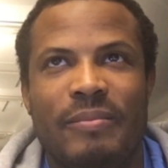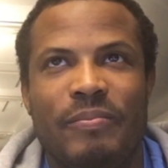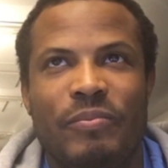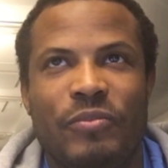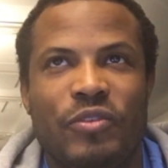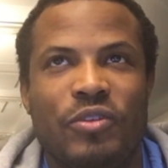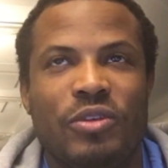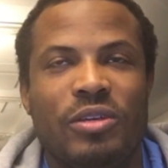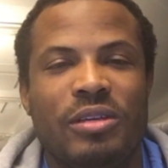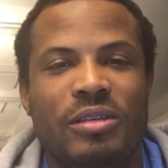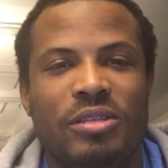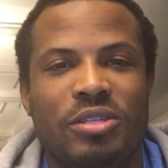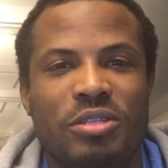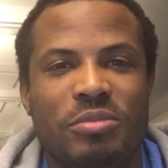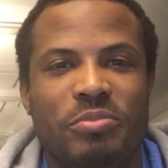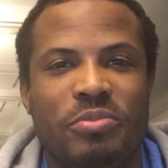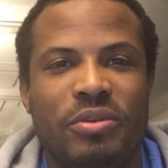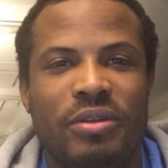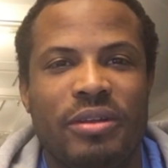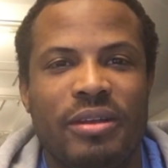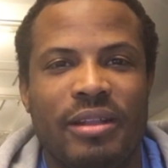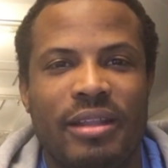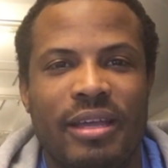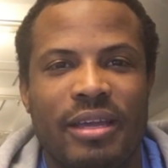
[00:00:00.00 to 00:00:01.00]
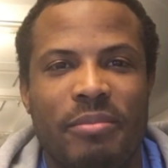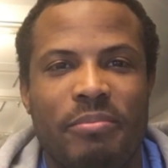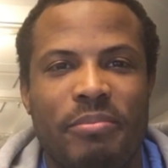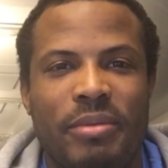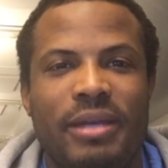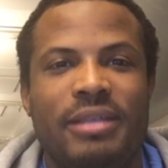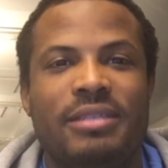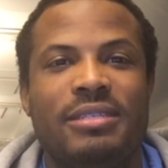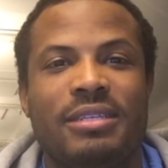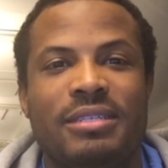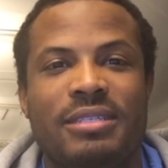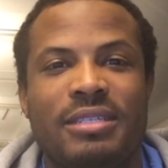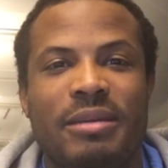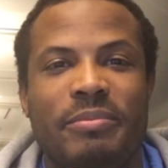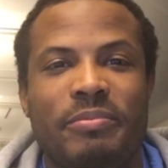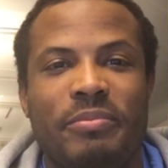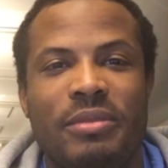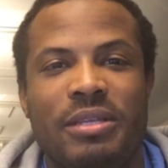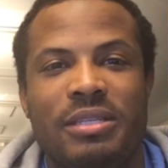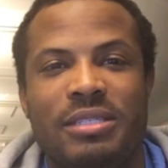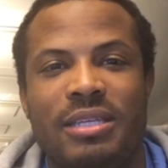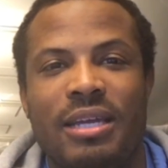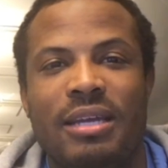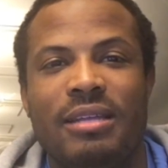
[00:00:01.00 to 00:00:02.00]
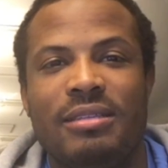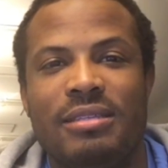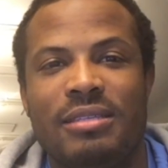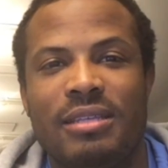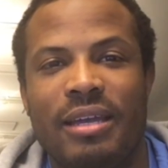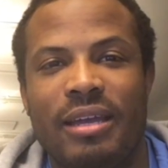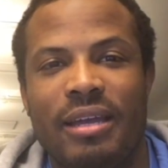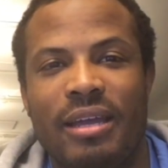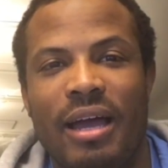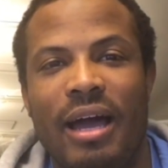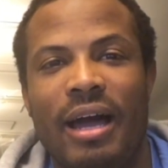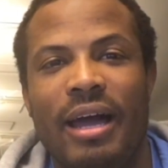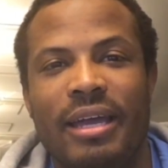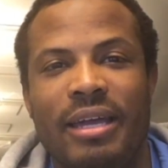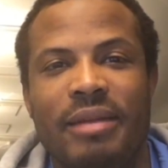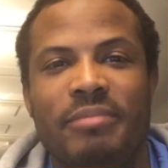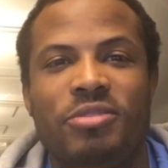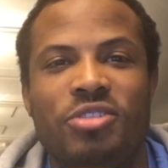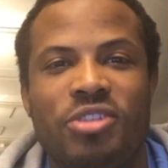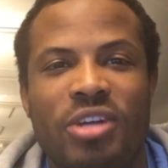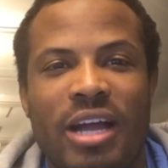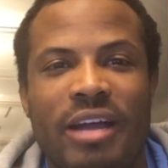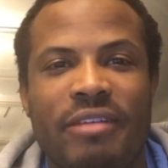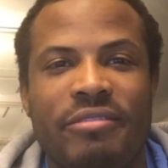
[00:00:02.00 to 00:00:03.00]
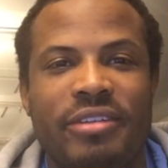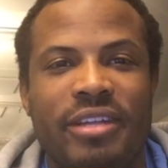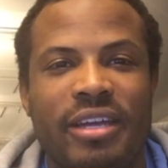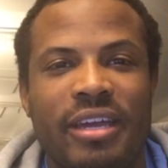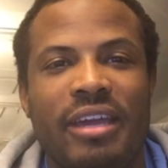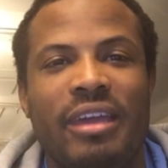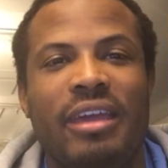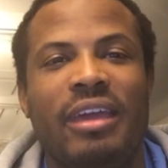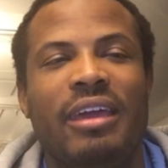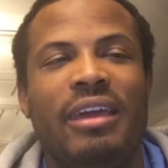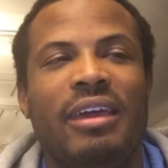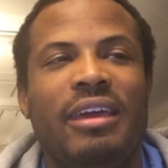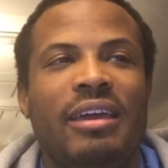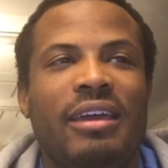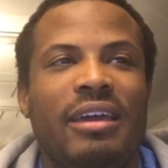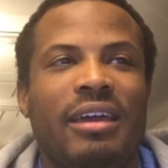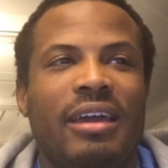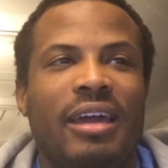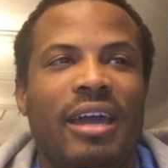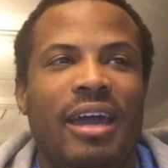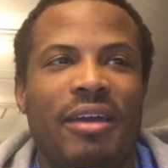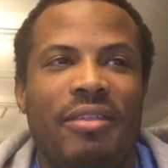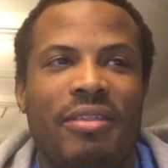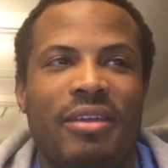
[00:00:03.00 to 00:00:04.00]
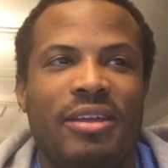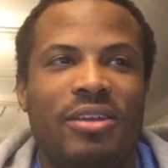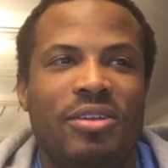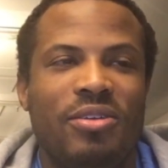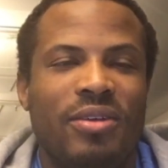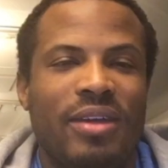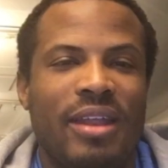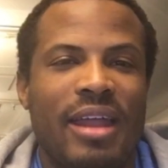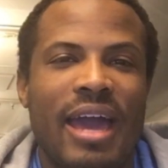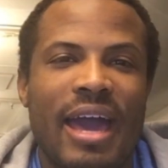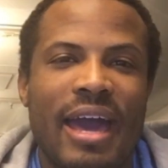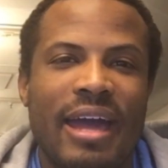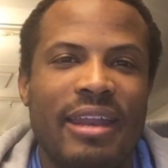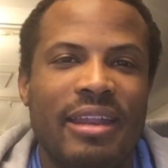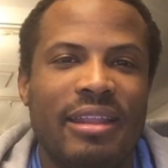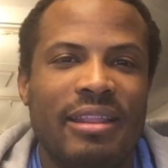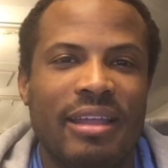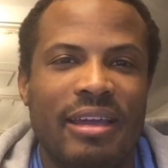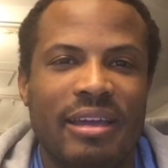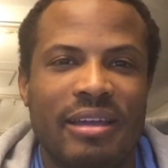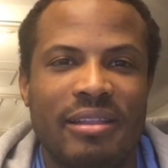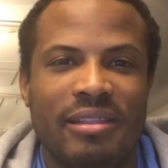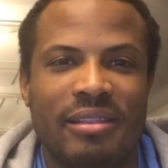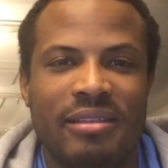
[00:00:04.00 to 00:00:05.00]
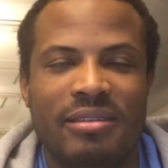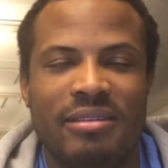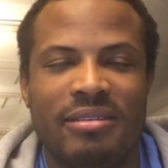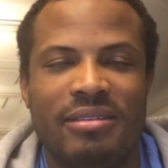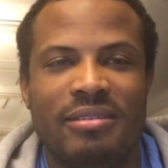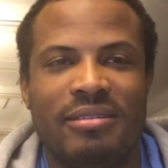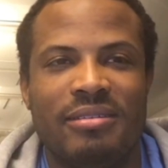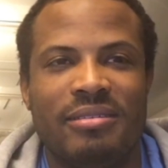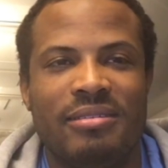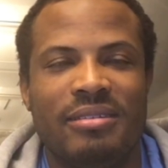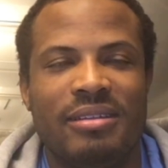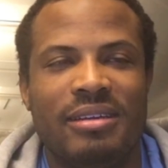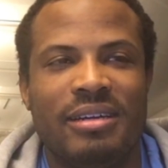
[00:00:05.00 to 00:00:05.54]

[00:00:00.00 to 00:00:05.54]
so you can just put in like a basic sentence like "I am traveling," and then you can add in like a little